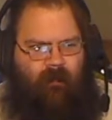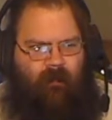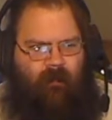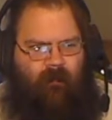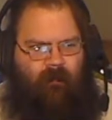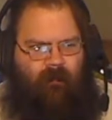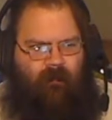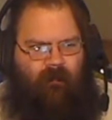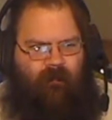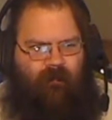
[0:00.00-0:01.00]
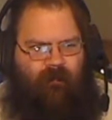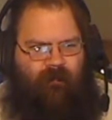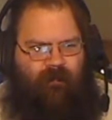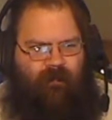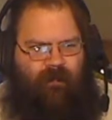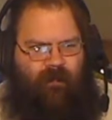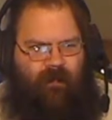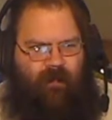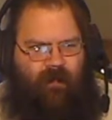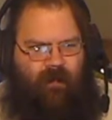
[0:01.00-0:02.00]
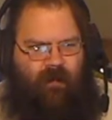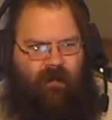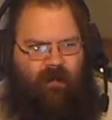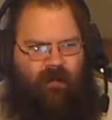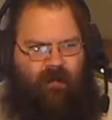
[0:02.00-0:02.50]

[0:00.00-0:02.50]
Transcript: This person isn't speaking.